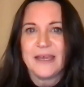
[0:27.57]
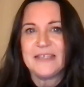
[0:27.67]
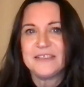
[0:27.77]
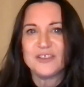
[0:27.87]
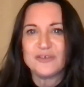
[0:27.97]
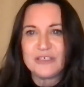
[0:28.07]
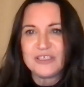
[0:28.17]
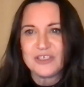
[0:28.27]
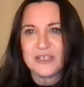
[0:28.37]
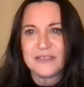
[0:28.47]
And as
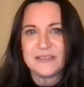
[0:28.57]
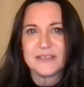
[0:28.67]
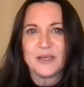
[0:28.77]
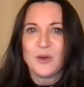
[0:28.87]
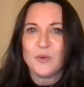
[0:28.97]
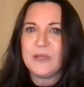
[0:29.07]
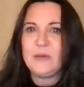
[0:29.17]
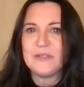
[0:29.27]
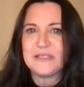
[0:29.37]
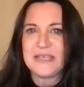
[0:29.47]
Christians, we
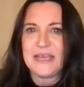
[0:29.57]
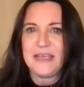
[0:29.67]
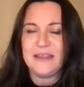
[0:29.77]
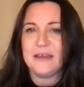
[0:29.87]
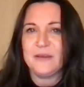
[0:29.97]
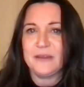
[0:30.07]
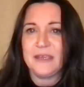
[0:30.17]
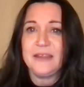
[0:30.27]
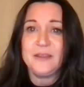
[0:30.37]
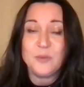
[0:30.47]
would say that
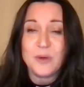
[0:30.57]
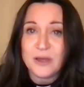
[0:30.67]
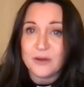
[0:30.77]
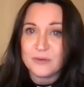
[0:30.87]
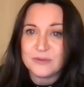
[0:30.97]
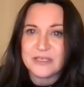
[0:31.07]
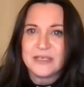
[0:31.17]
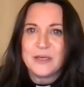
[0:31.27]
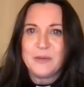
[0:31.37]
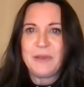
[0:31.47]
in the world,
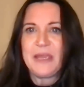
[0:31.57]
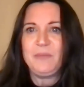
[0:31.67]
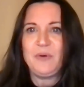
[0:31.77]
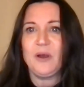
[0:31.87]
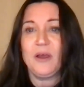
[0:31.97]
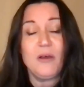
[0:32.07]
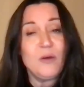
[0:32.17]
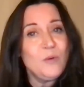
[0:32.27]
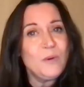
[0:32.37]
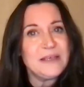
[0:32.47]
people are
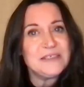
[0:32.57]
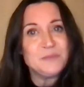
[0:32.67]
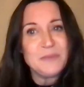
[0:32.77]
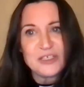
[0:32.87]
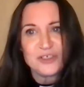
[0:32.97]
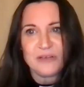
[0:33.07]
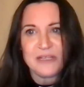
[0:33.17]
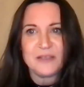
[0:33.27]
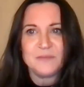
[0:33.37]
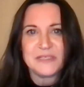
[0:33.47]
always
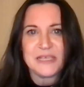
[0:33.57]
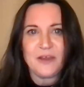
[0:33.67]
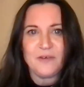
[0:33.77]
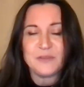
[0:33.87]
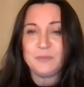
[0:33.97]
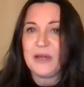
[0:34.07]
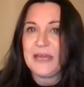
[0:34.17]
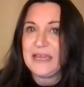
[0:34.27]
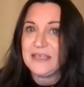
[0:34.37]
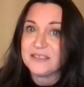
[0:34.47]
measuring themselves
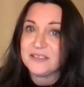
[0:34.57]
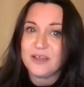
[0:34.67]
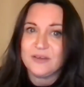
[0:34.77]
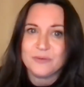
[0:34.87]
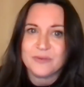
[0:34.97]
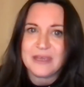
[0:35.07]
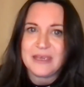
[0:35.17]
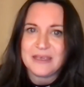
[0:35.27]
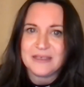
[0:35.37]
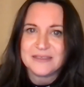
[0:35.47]
by external
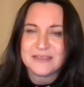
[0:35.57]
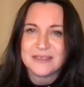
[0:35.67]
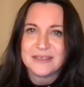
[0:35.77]
things,